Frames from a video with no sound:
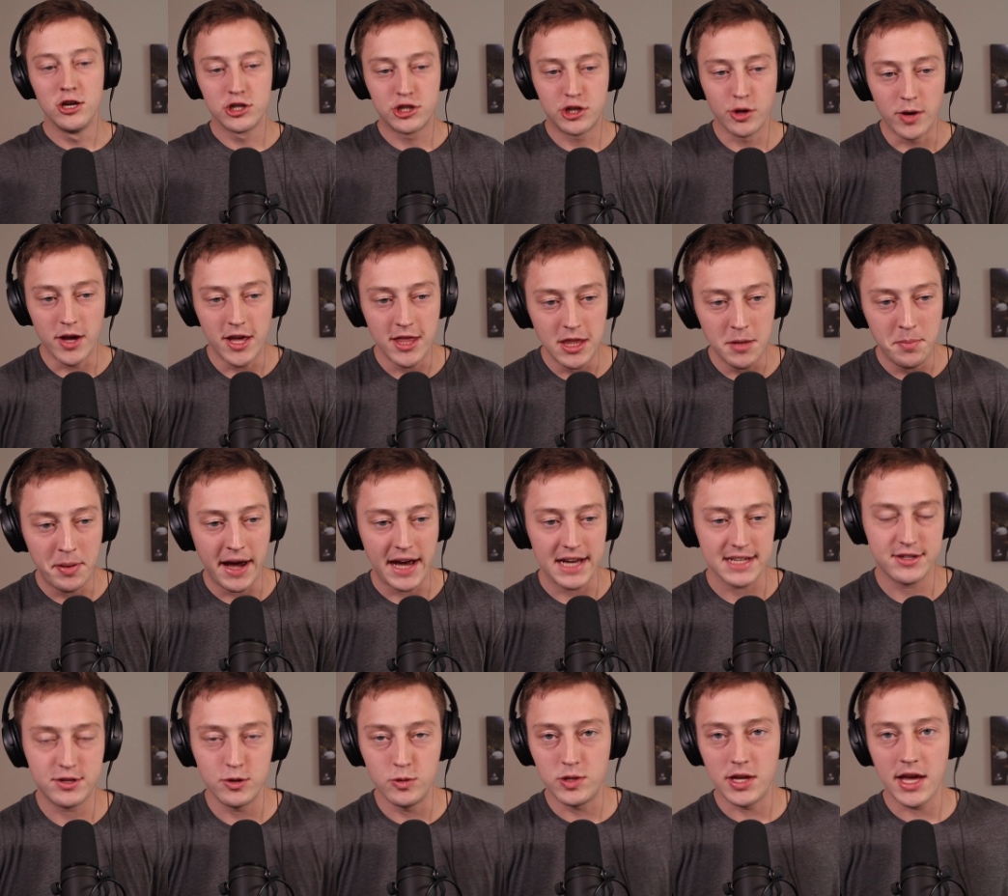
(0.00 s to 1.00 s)
So in the
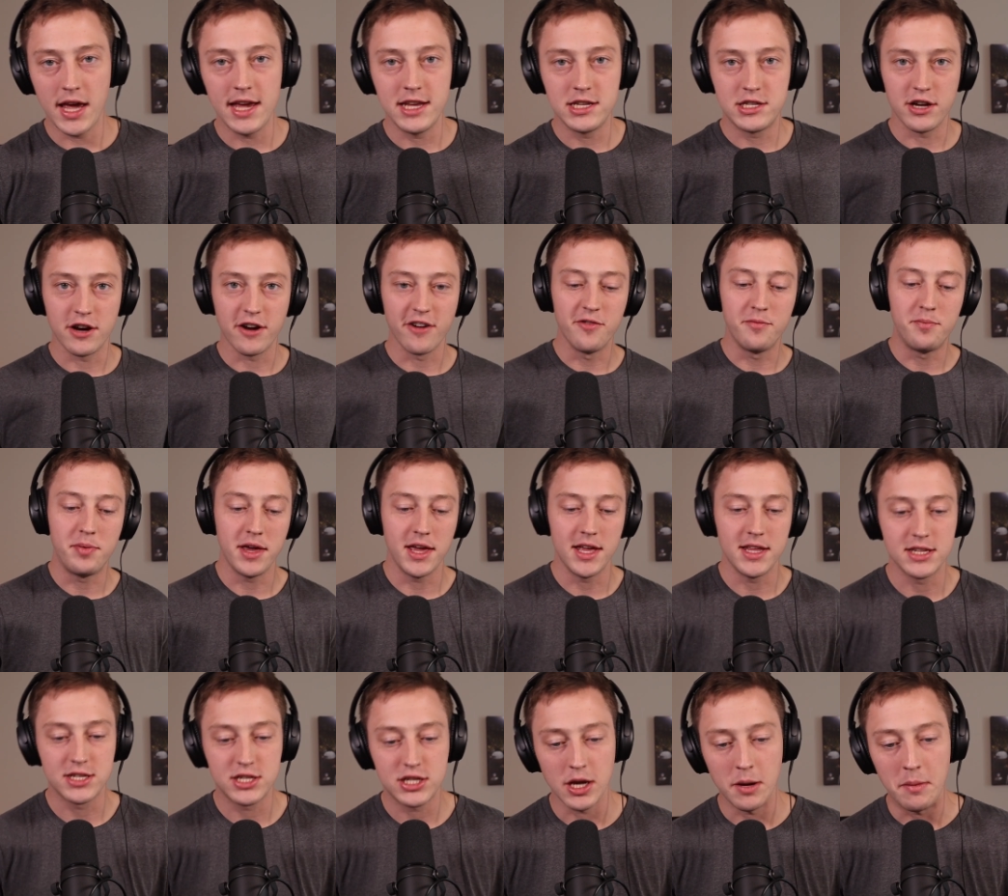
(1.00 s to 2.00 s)
past few days, there have
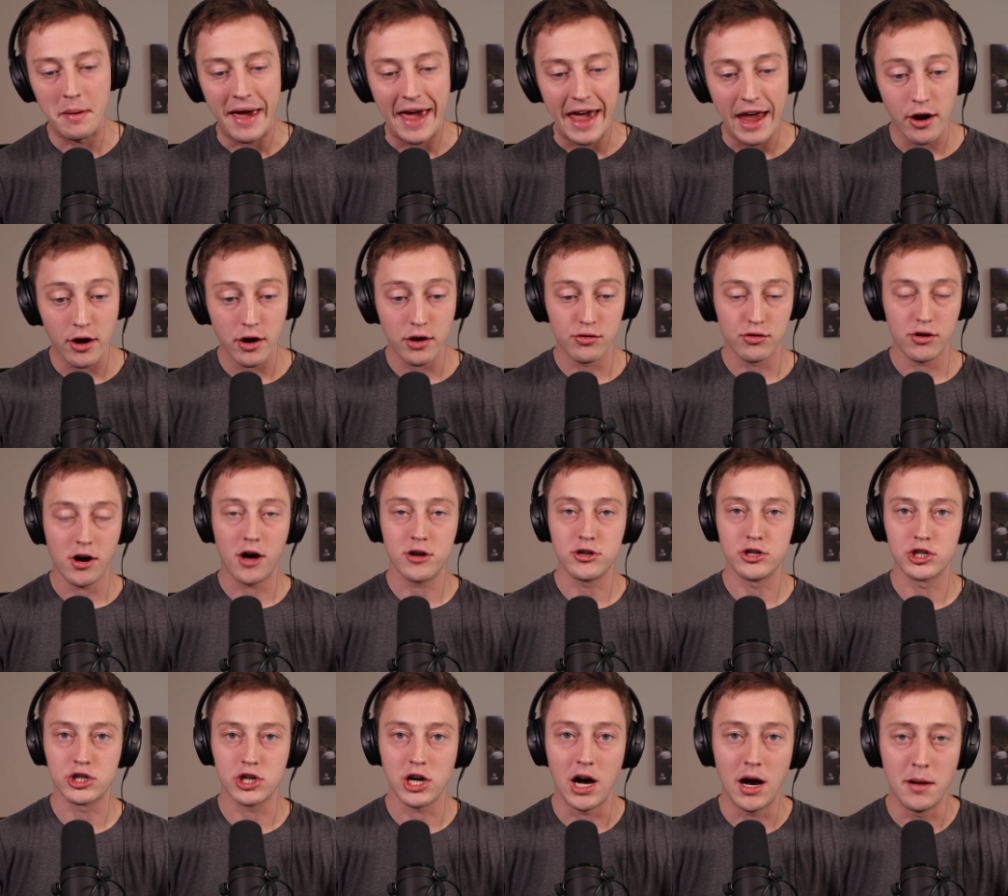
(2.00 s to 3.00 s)
been some Aaron
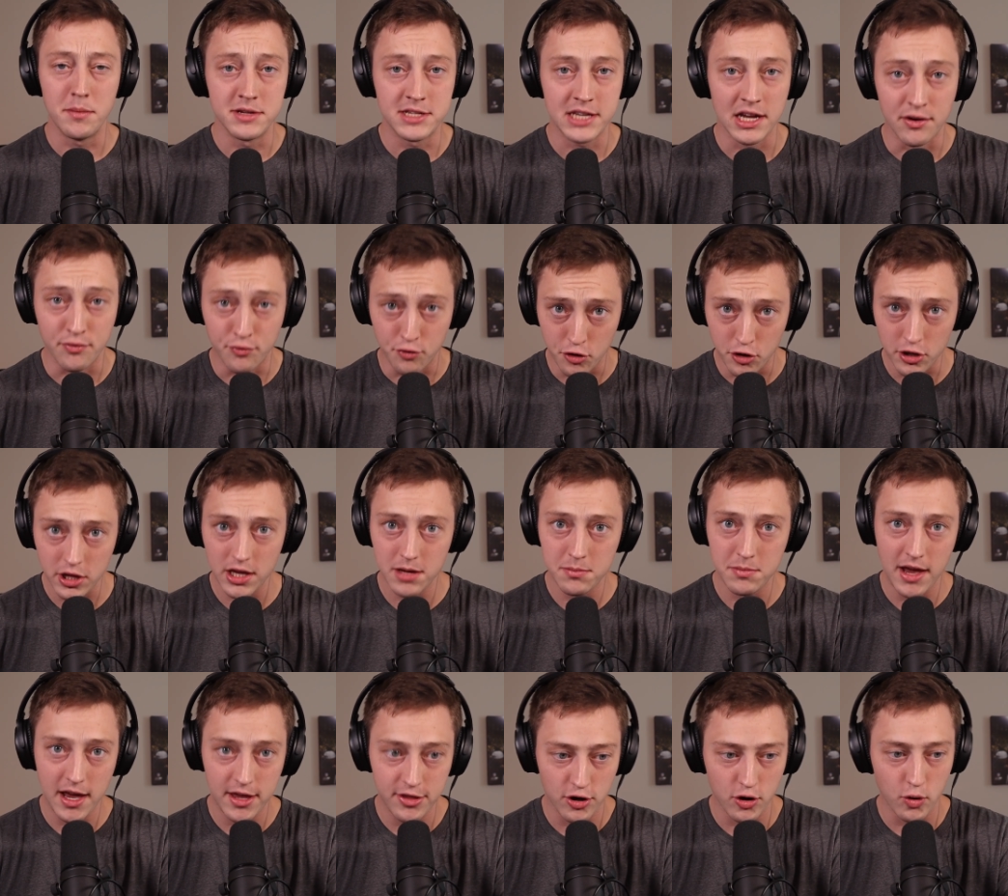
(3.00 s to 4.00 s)
Rodgers comments that have really
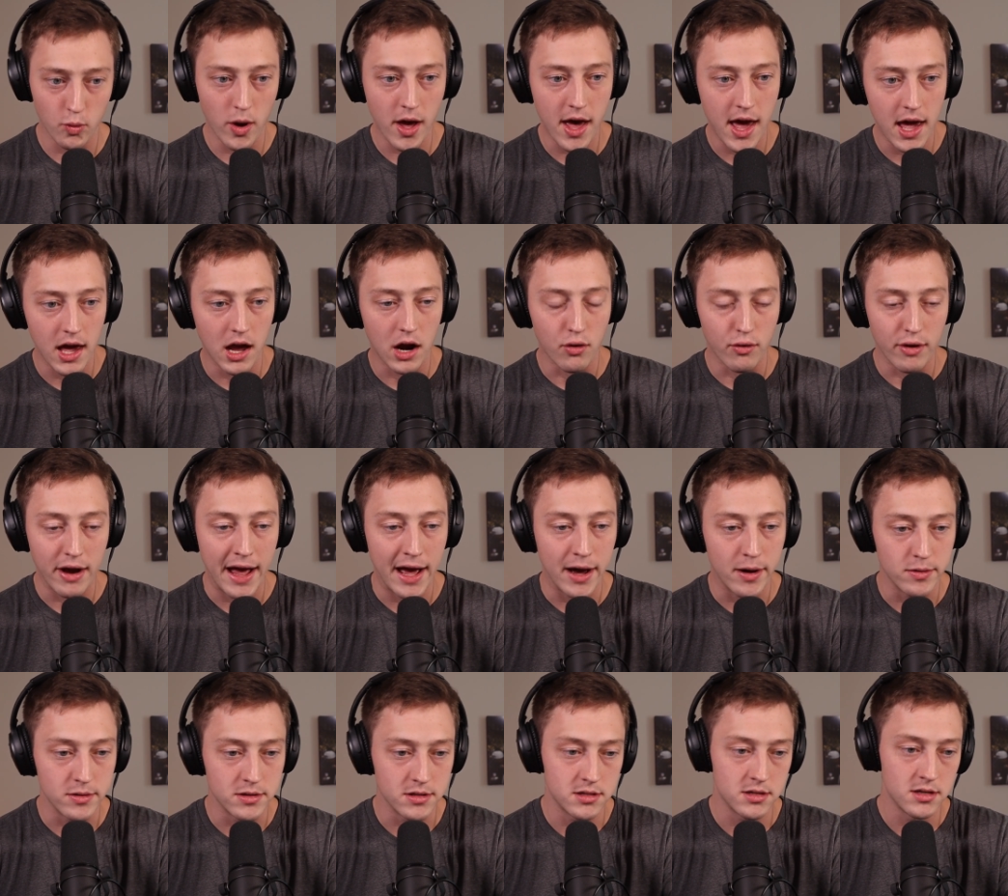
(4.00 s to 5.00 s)
made their way
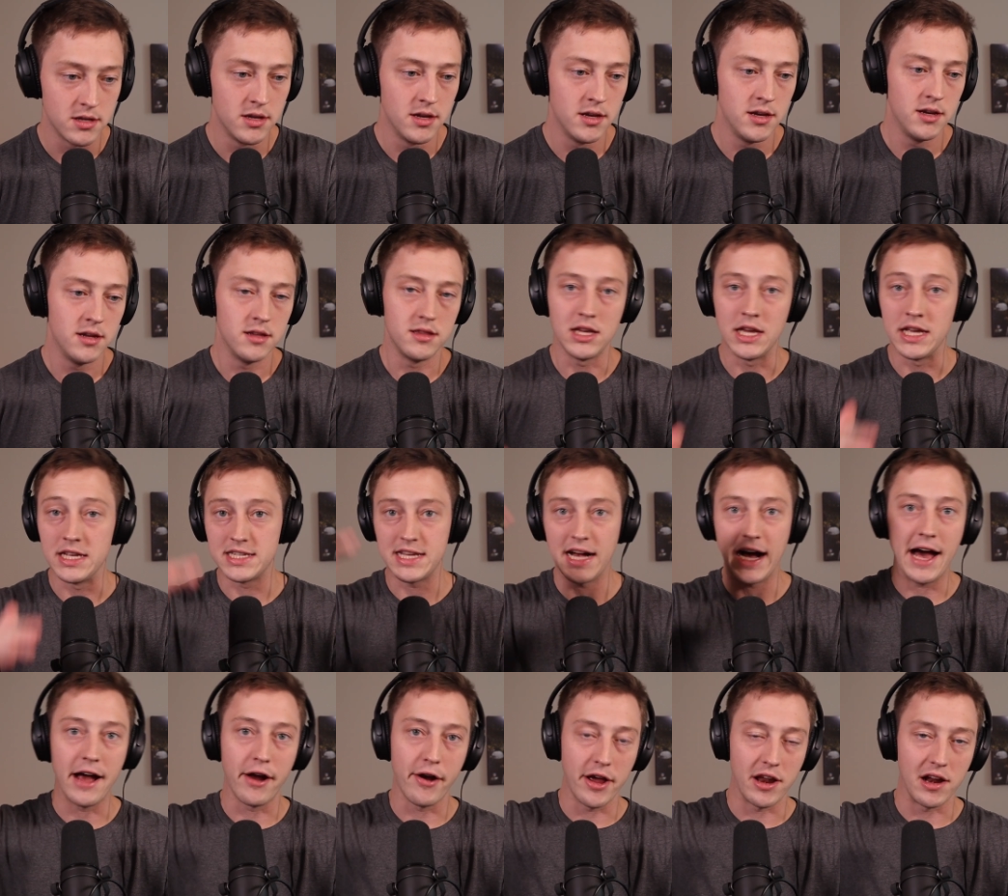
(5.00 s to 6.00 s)
around the
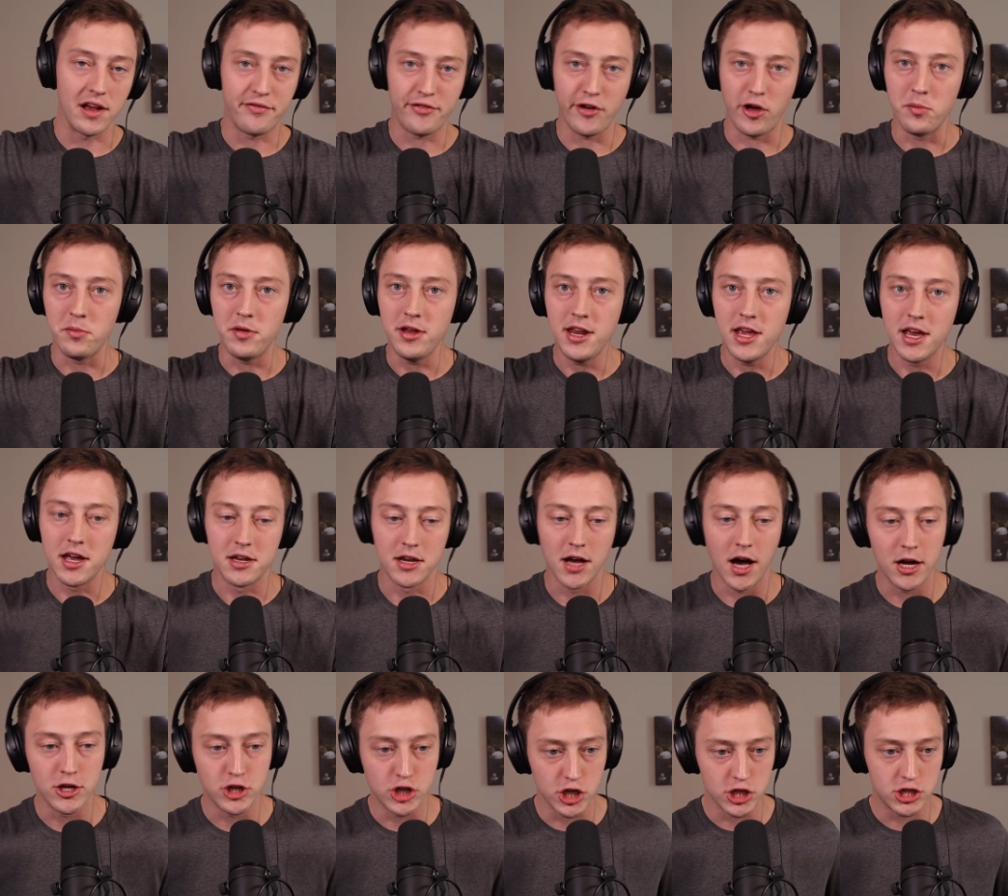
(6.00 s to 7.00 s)
entire NFL media,
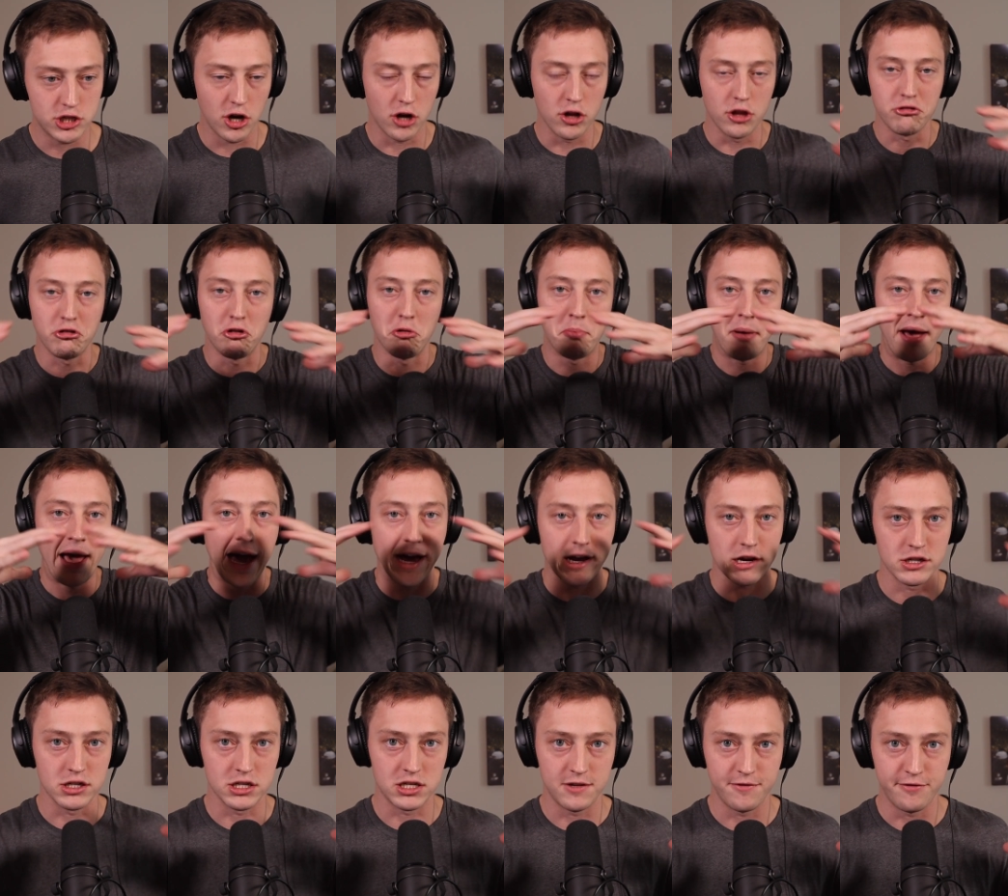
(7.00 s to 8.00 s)
not just our little
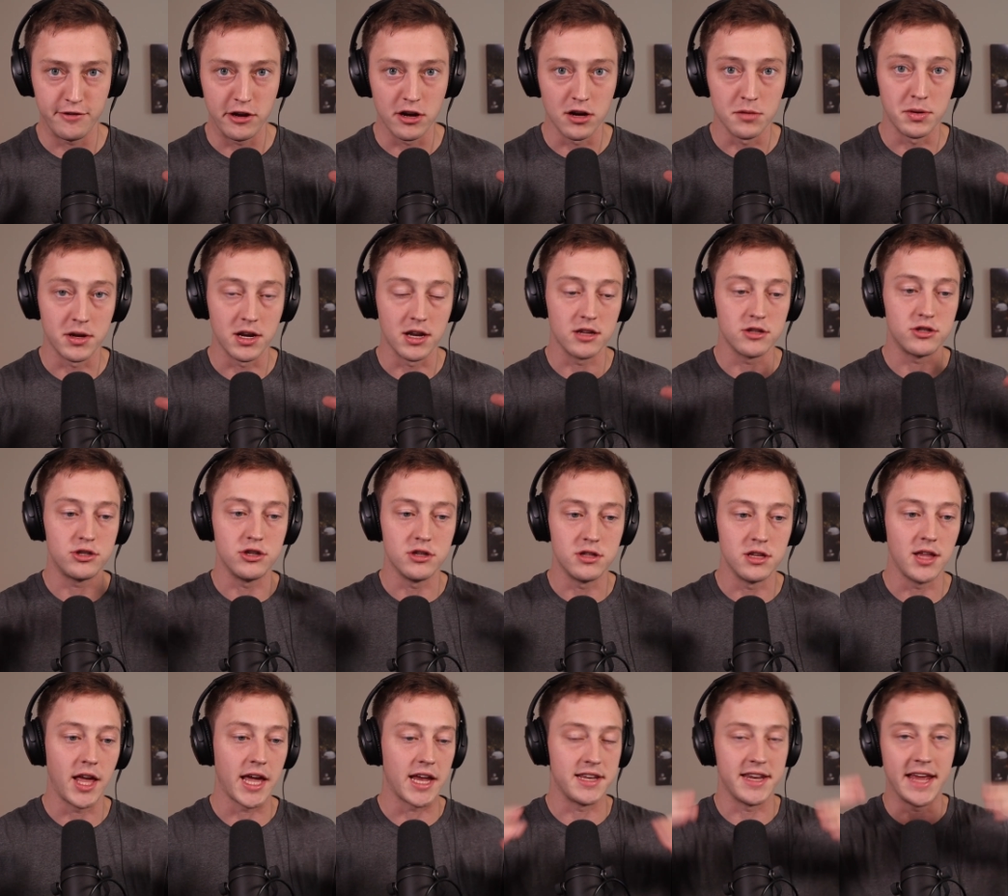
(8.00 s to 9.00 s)
Packers sphere, but to the
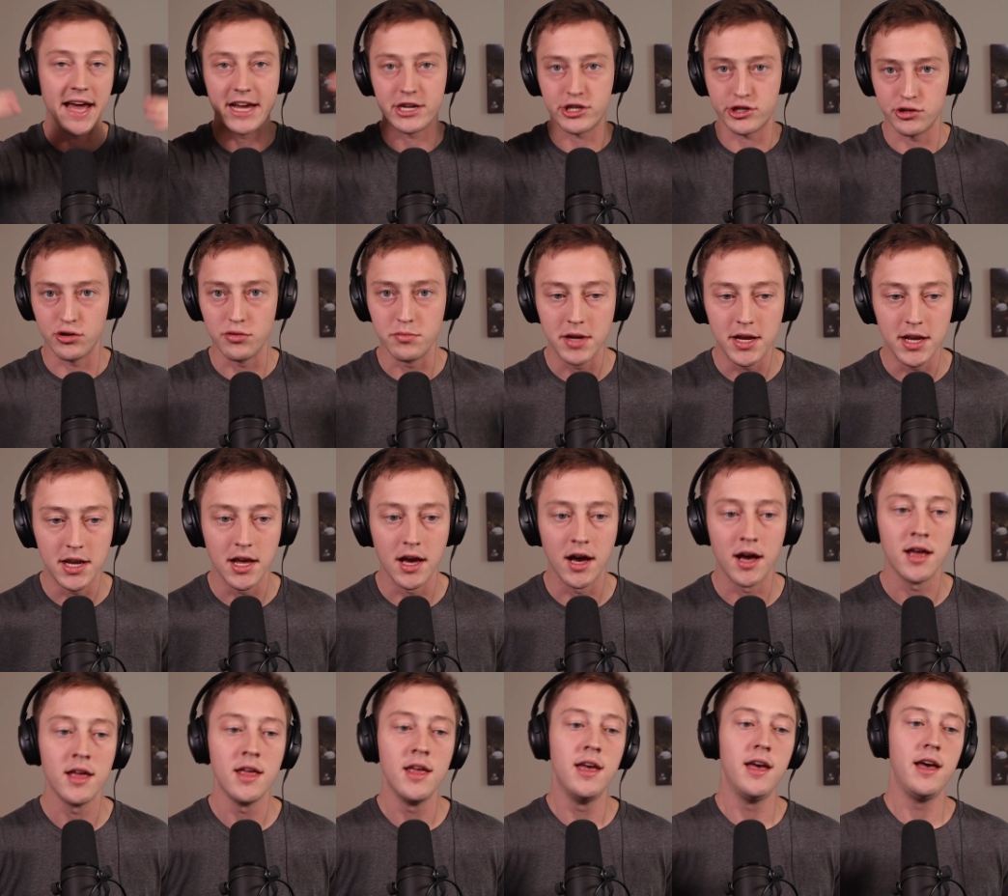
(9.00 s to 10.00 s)
like national
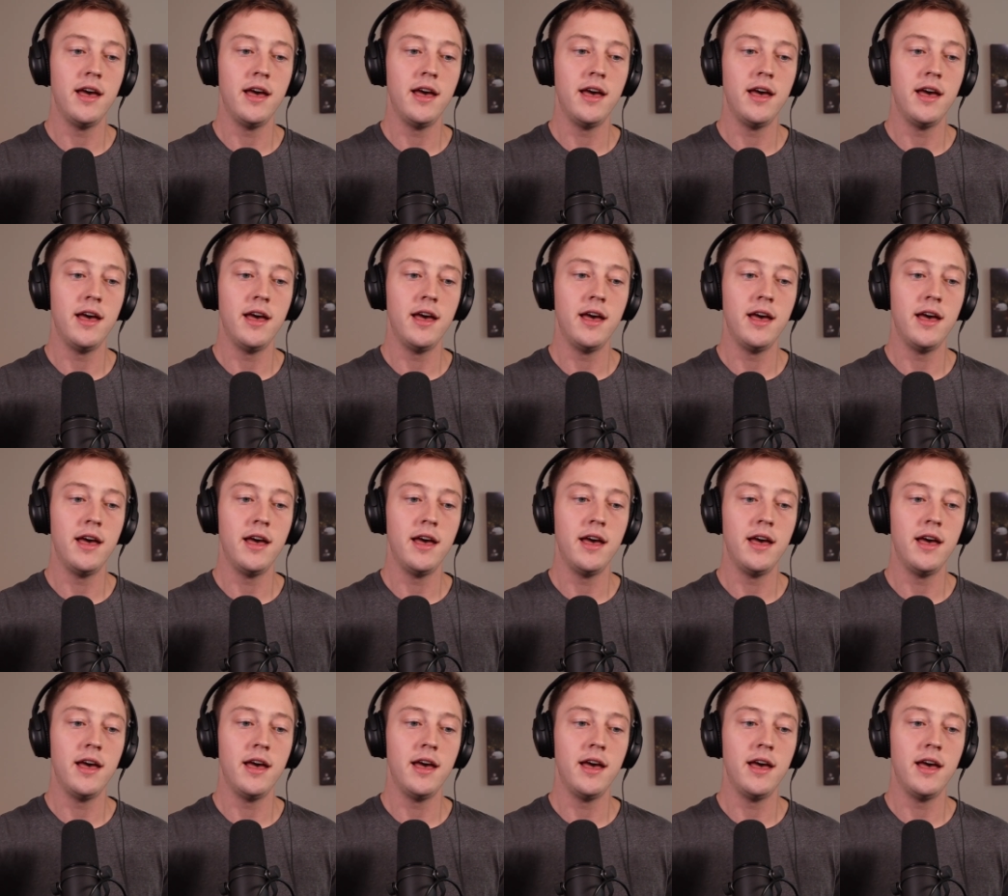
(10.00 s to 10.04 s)
media.